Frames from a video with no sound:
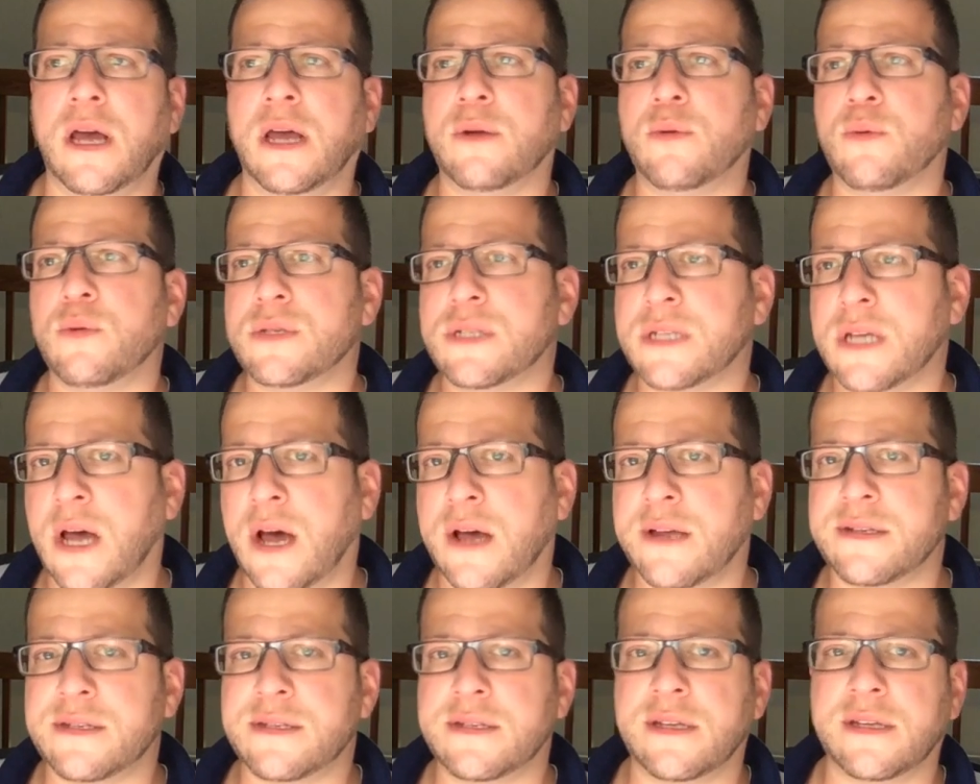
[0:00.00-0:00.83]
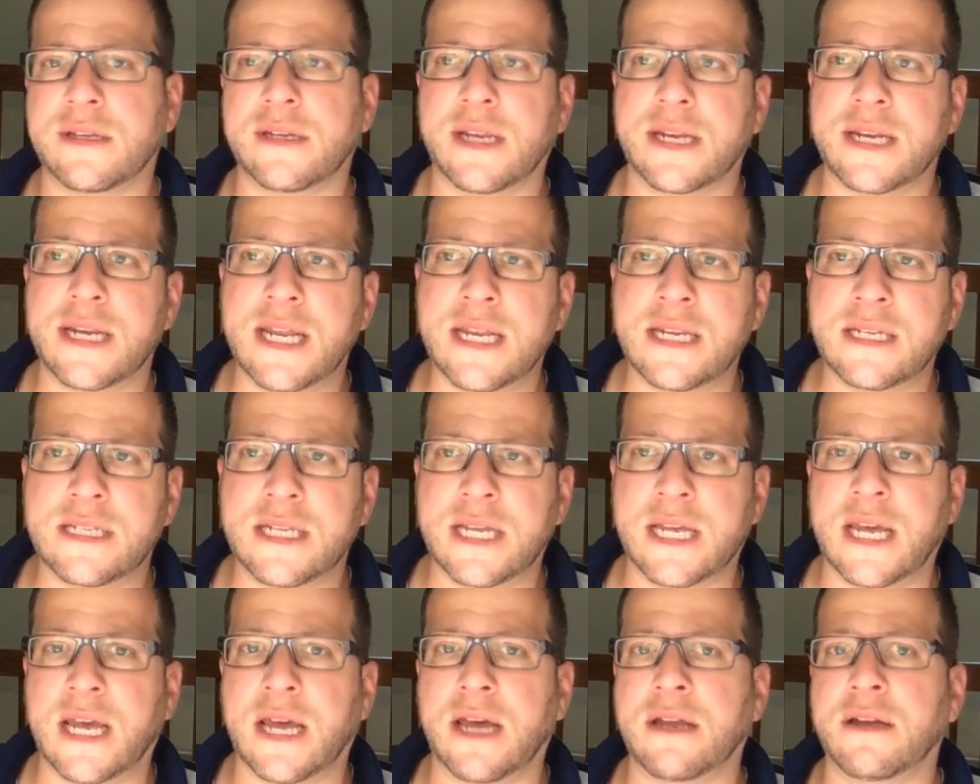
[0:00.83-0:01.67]
and Wisconsin and
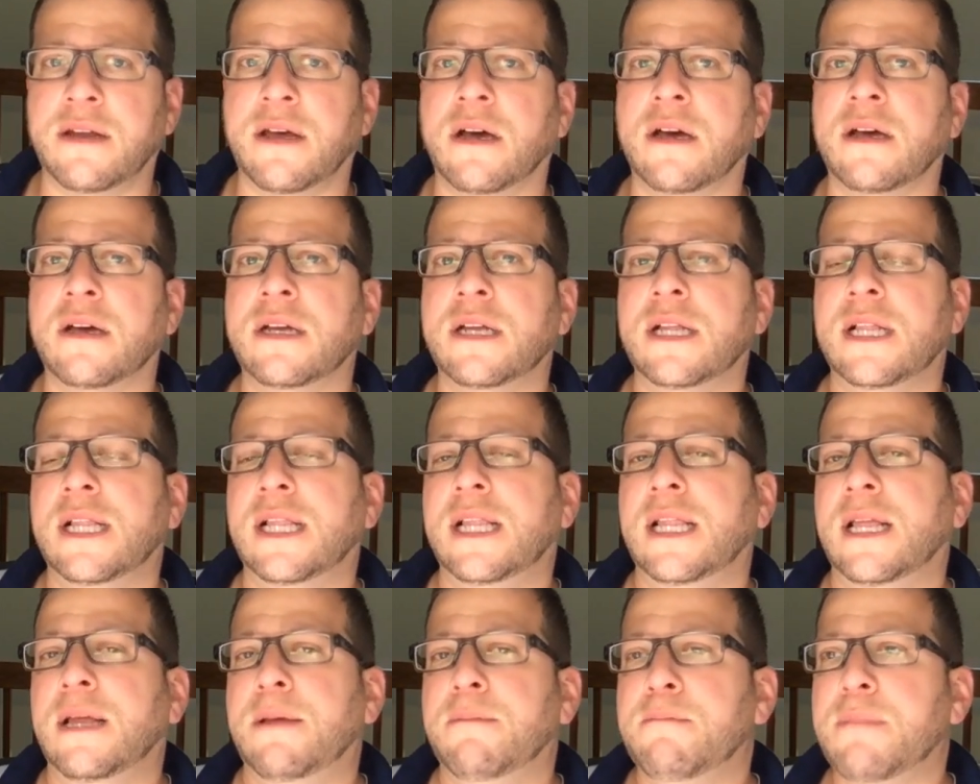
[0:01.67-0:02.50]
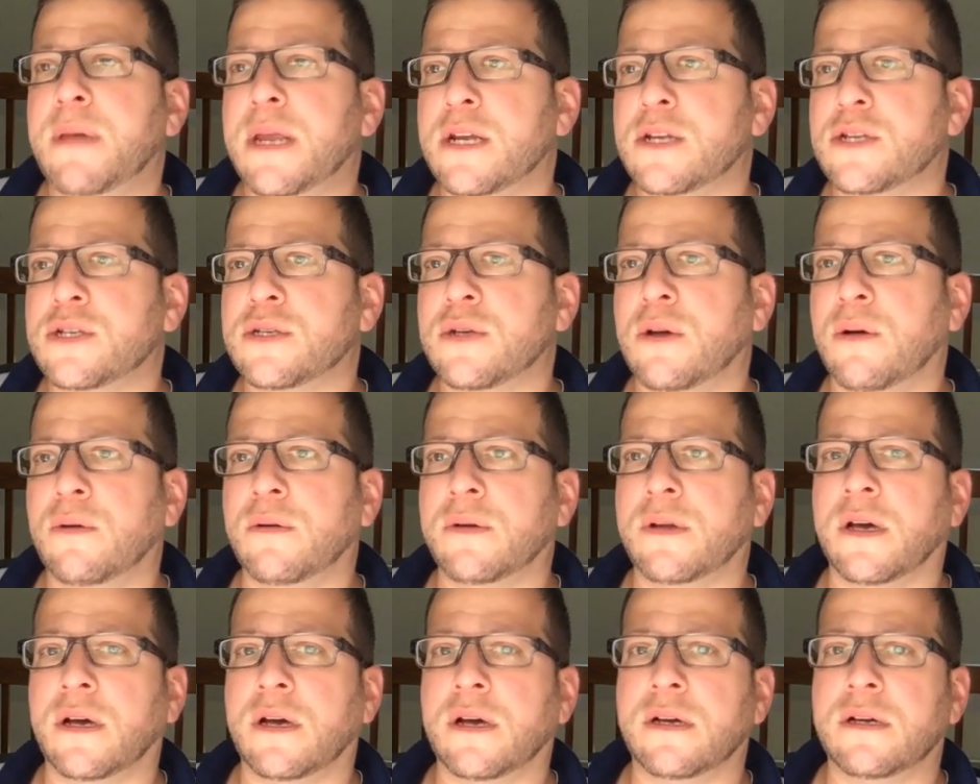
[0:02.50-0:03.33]
Indiana,
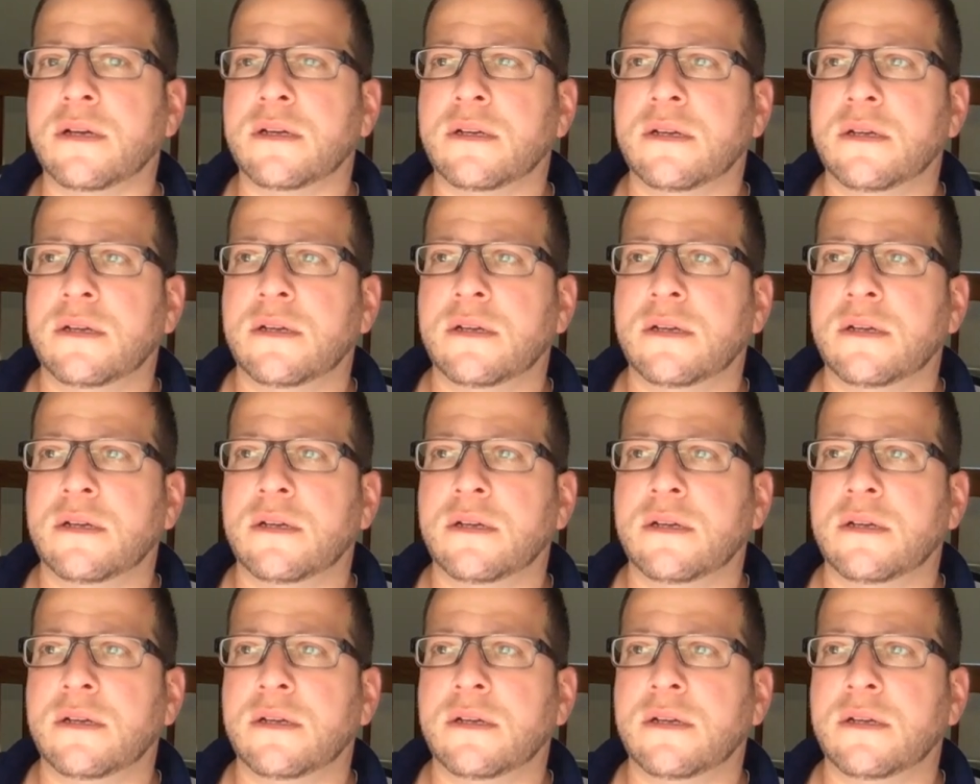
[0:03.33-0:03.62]
Minnesota,